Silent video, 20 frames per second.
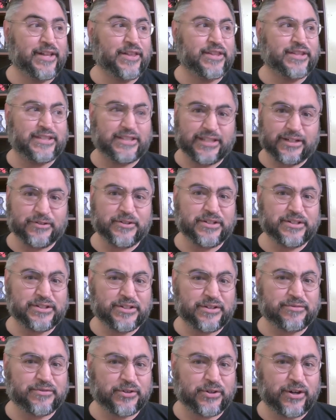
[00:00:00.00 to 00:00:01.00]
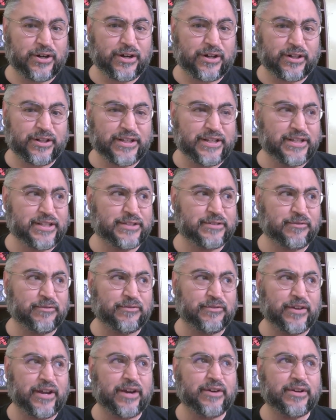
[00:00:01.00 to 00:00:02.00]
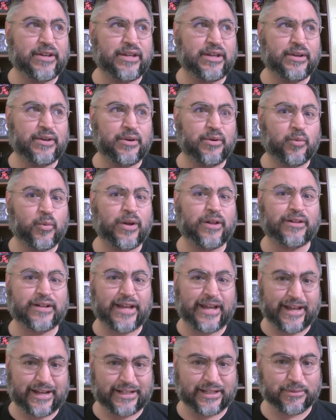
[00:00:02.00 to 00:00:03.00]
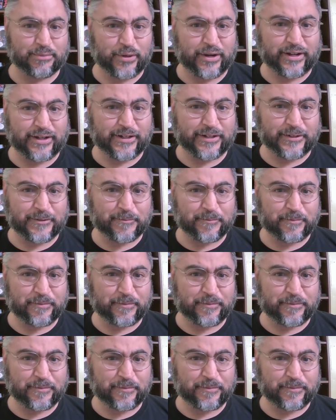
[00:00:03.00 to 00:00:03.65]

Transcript: The series overall is very well calibrated.